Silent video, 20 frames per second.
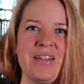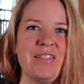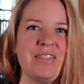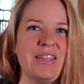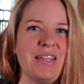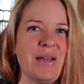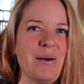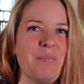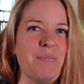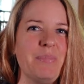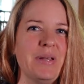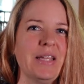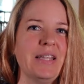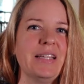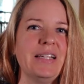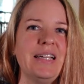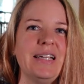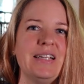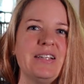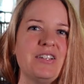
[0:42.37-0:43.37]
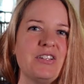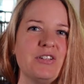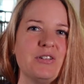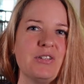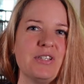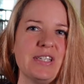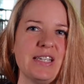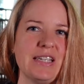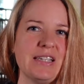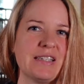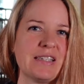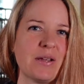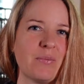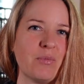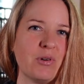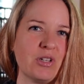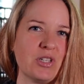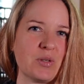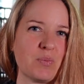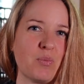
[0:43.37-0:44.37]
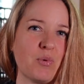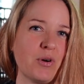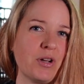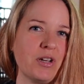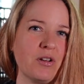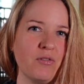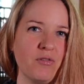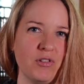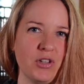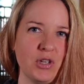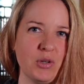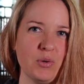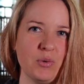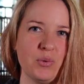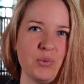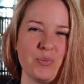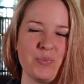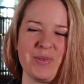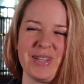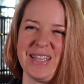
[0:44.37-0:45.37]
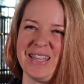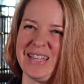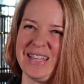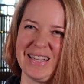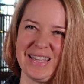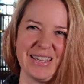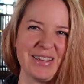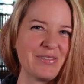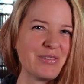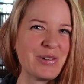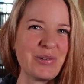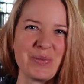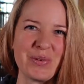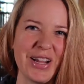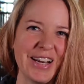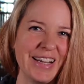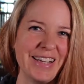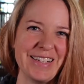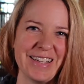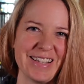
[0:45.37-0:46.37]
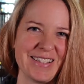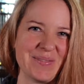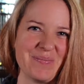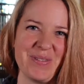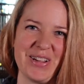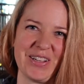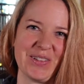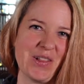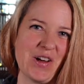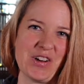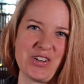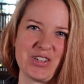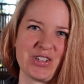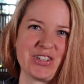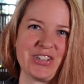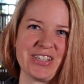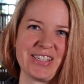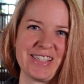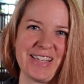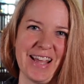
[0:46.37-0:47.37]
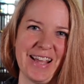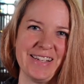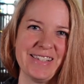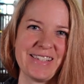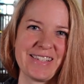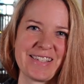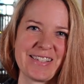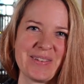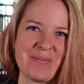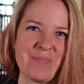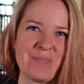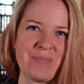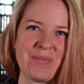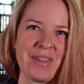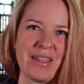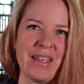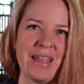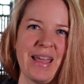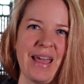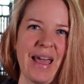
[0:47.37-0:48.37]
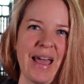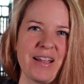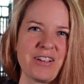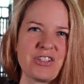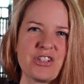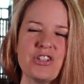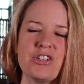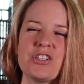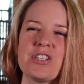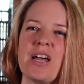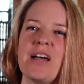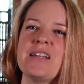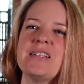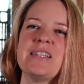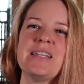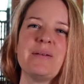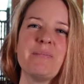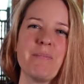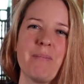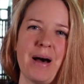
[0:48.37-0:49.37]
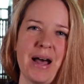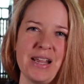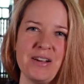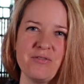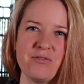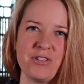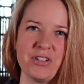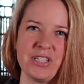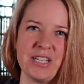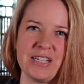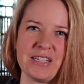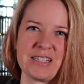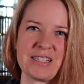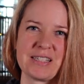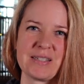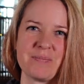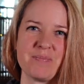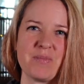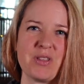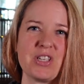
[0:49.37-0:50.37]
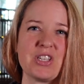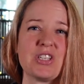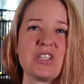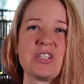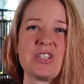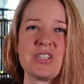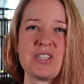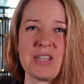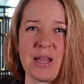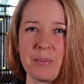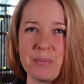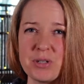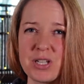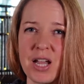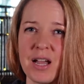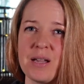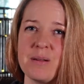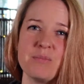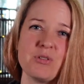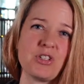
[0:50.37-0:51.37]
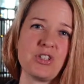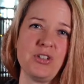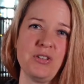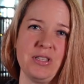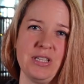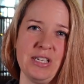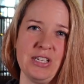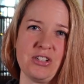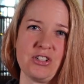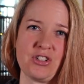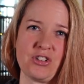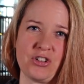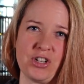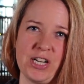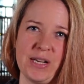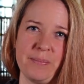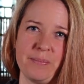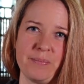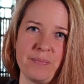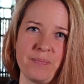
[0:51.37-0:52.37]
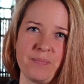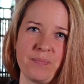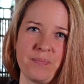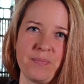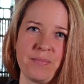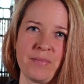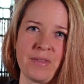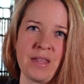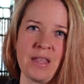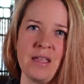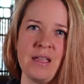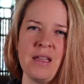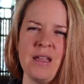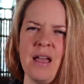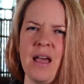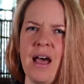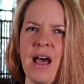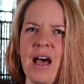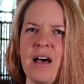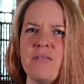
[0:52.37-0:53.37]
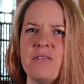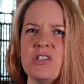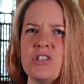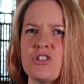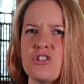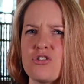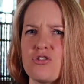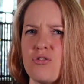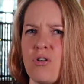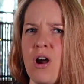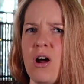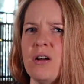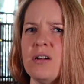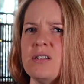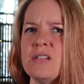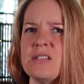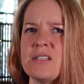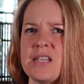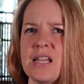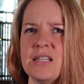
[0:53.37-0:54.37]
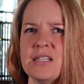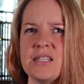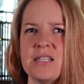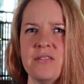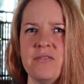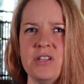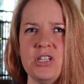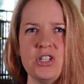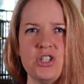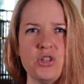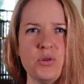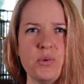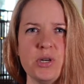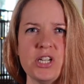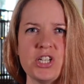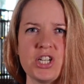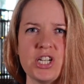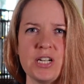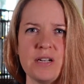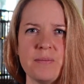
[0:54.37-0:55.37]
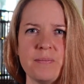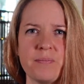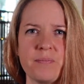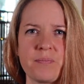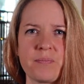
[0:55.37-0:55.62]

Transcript: the ability to see someone's point of view, even when it doesn't make logical sense, exercising mindfulness, sometimes to the extreme, have a strong sense of intuition.